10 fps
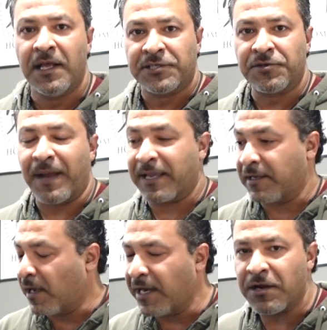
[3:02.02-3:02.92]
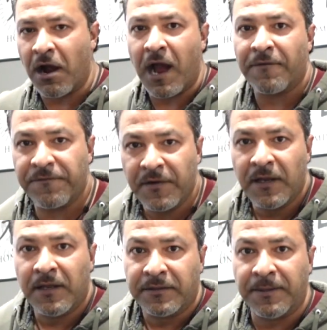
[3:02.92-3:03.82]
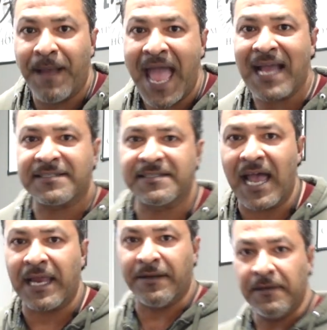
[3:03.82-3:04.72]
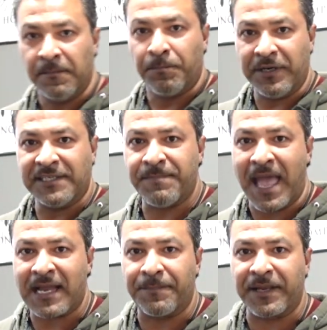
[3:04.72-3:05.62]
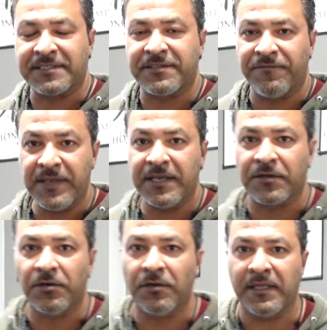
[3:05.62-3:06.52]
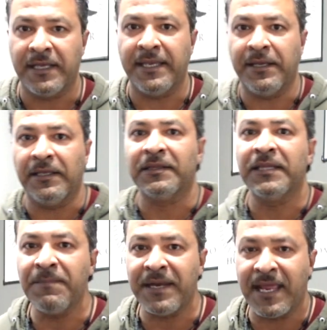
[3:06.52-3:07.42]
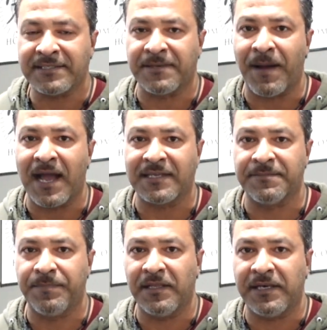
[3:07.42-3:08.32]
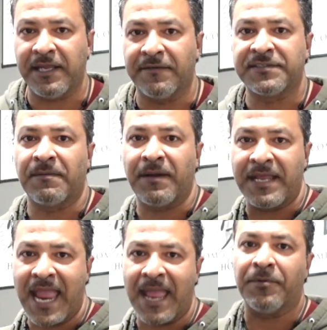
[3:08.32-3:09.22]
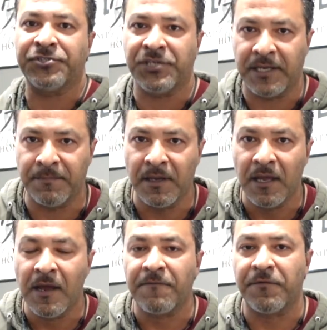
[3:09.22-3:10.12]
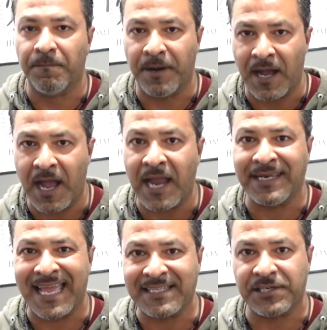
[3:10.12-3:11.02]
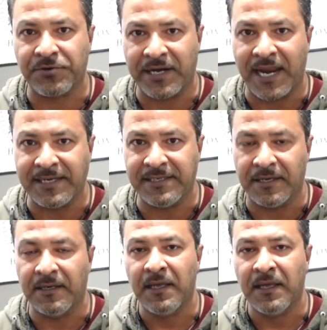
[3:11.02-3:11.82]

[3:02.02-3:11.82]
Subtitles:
So by cutting off the backside, putting his back up against the vehicle, he eliminates the possibility of somebody ambushing him from behind. That's a great idea.